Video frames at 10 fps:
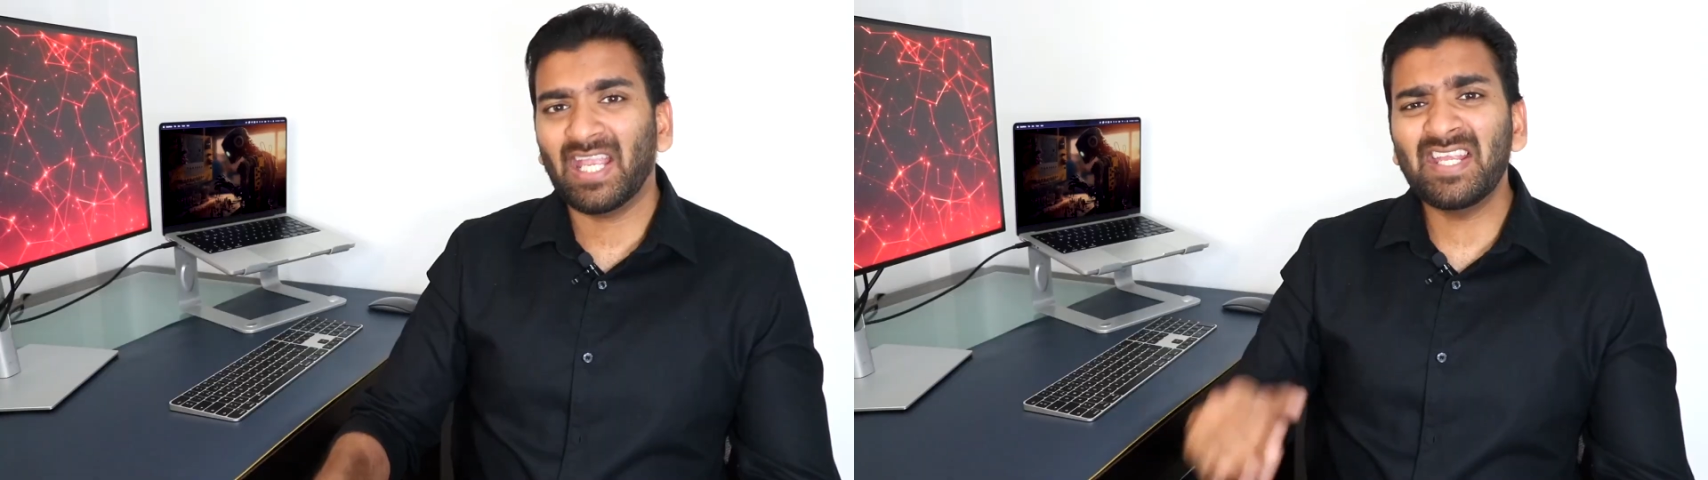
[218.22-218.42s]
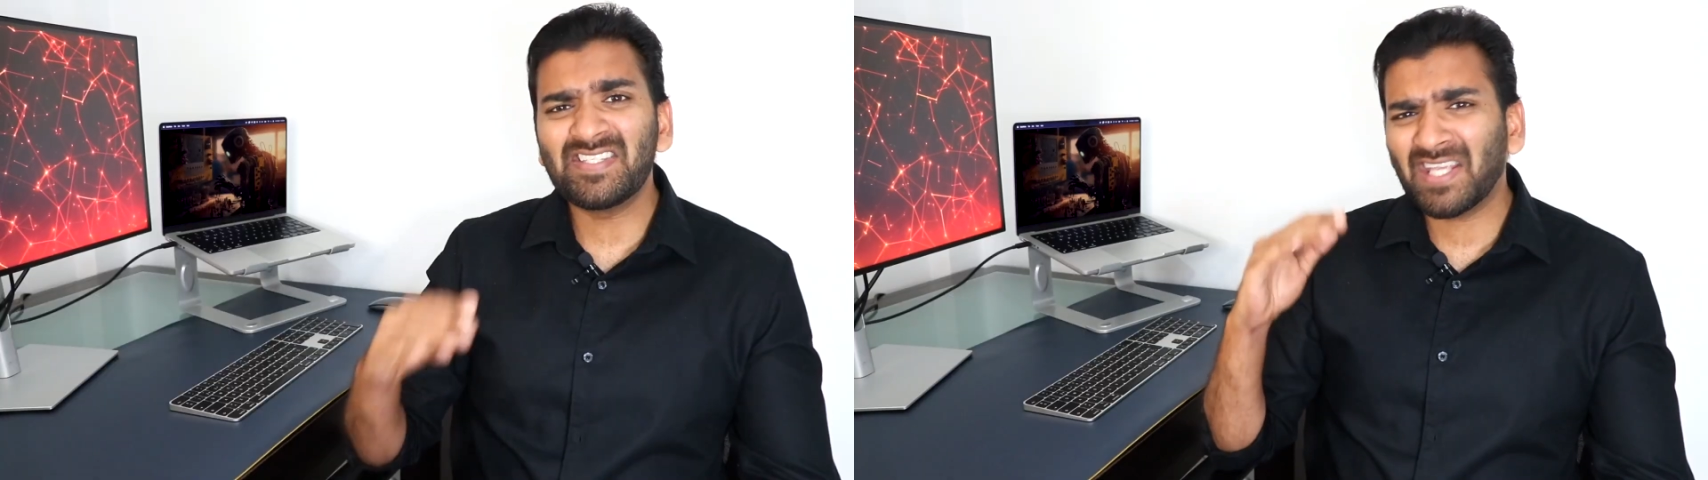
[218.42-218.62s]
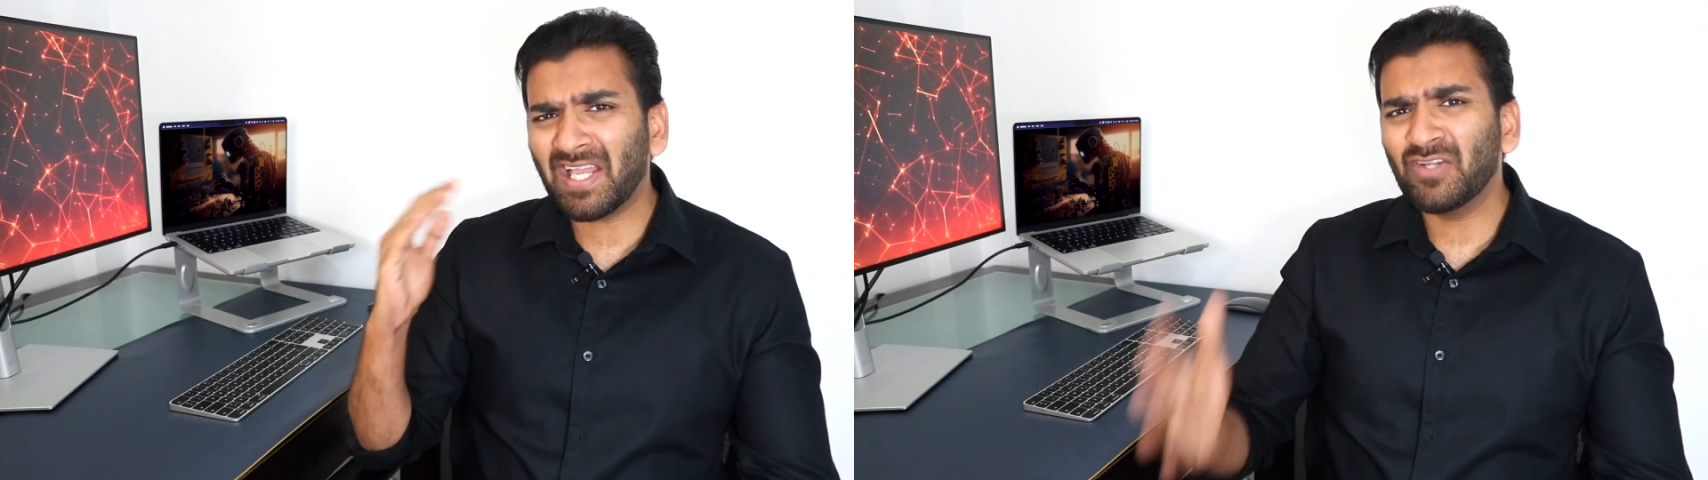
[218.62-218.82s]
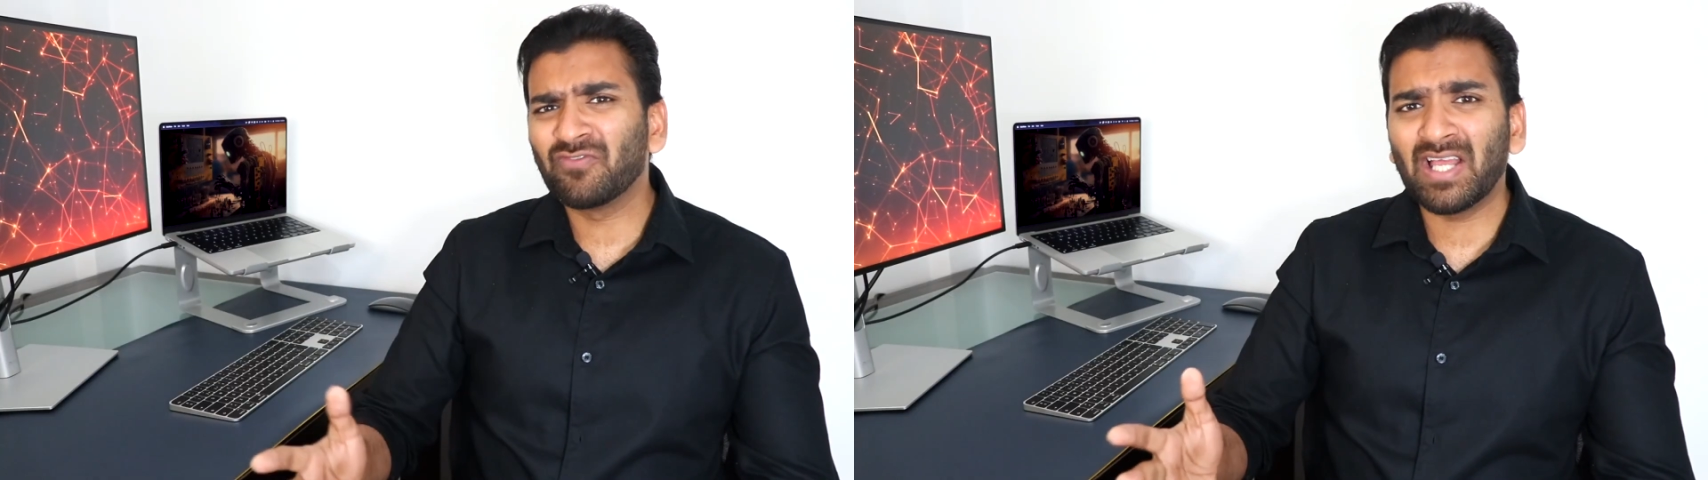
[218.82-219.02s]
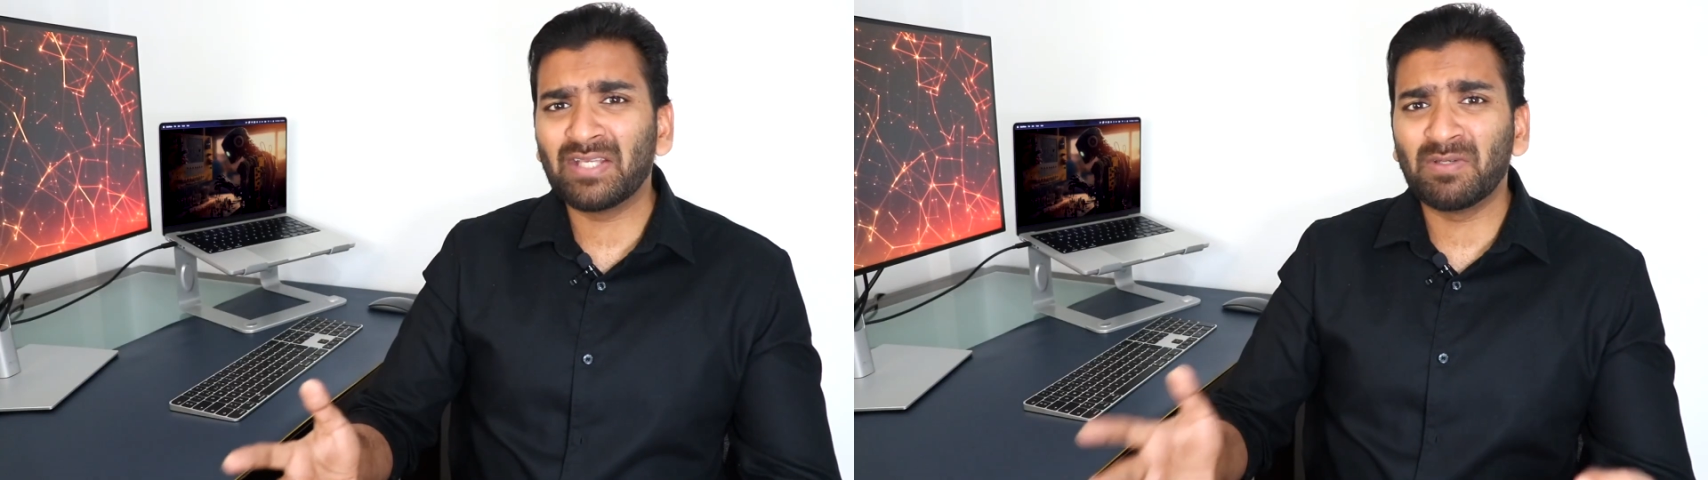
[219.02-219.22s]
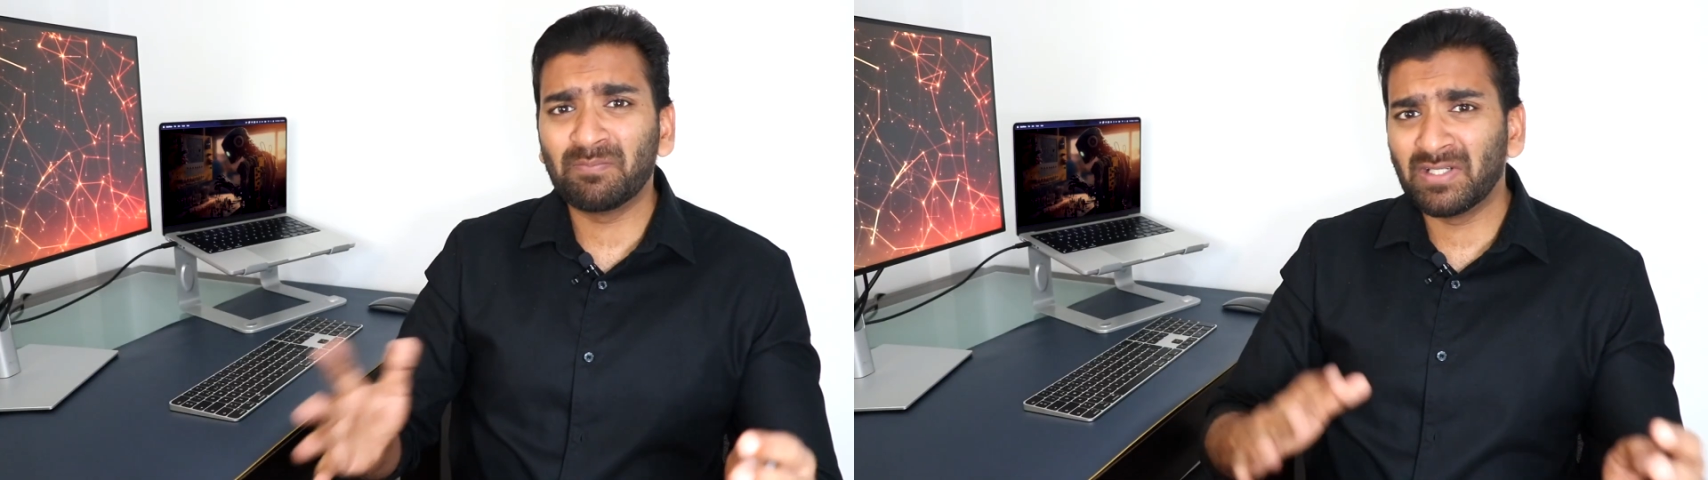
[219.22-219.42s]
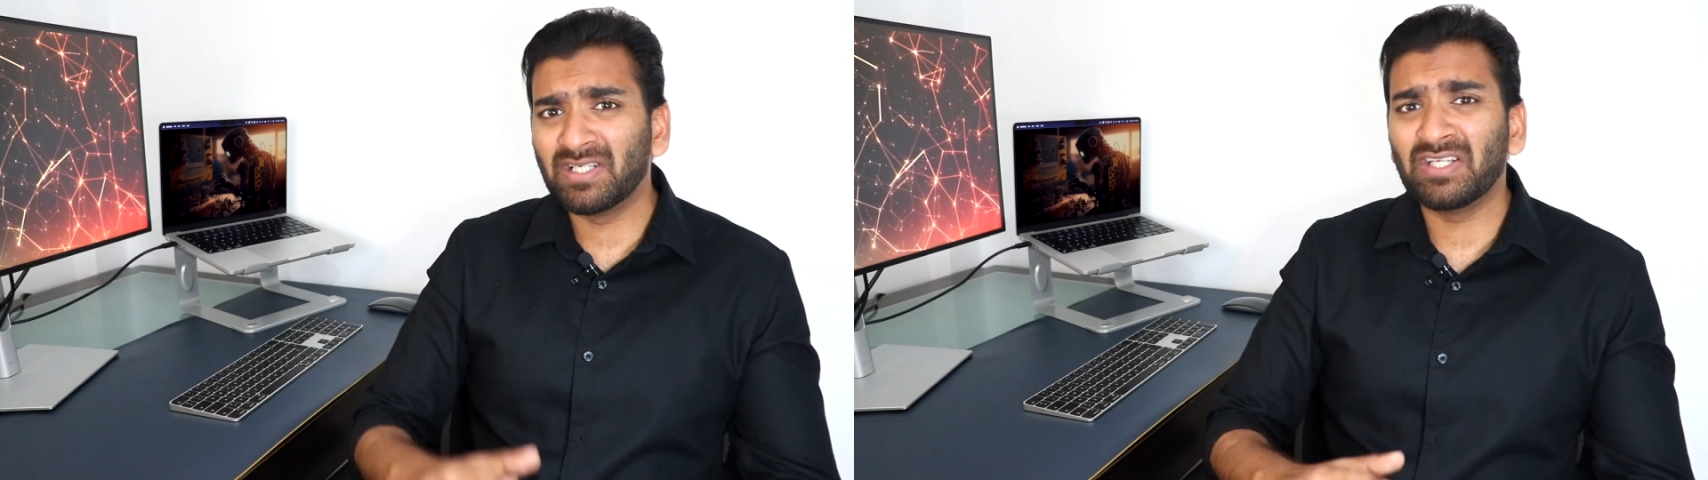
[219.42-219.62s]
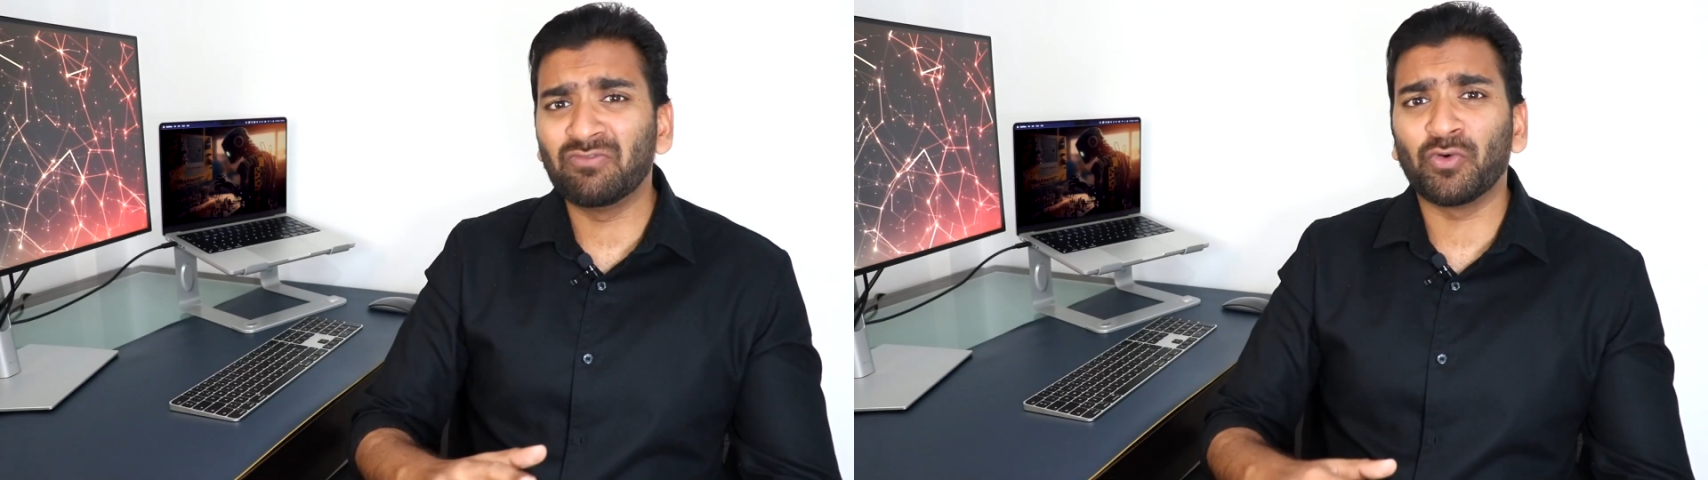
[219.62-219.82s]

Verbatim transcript: It's kind of like preparing